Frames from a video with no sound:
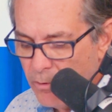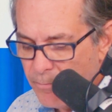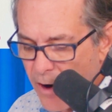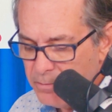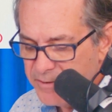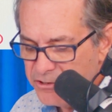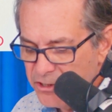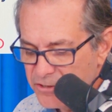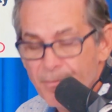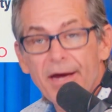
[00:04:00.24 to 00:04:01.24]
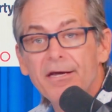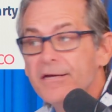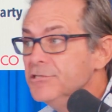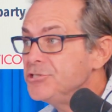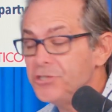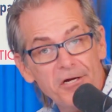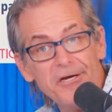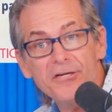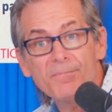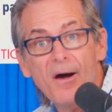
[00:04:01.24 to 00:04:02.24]
will probably just make it as
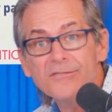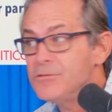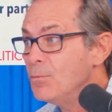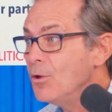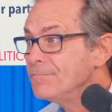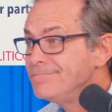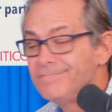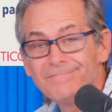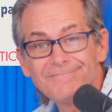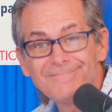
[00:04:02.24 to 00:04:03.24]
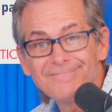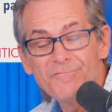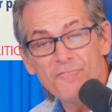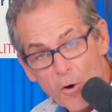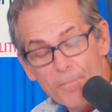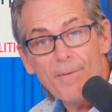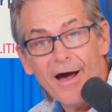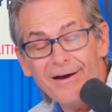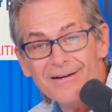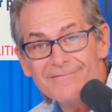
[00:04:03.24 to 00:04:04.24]
shitty as possible. Vote
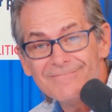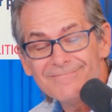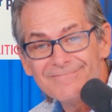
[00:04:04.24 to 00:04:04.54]
Biden.